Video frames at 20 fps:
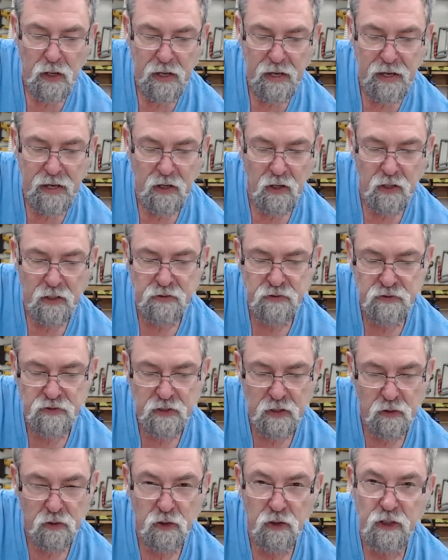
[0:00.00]
And as I
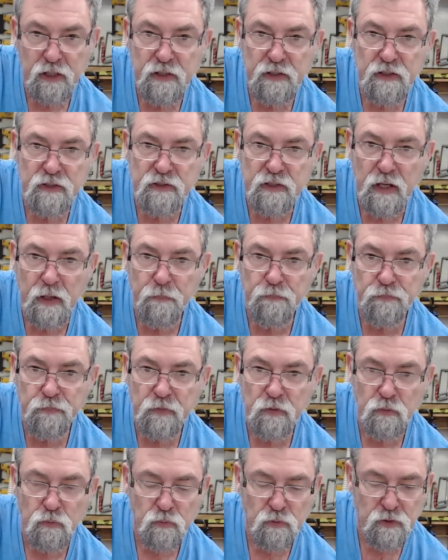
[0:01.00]
say, I'll clean this up
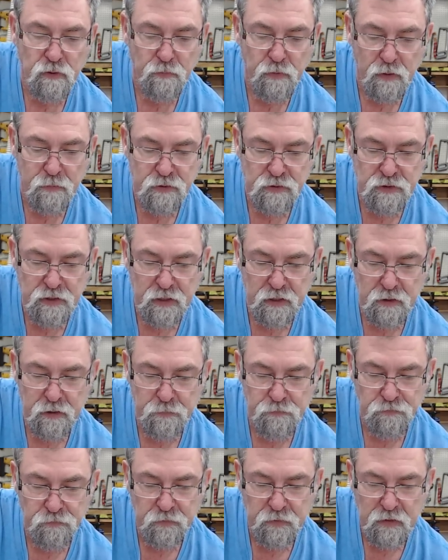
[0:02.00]
with the bobbin sander.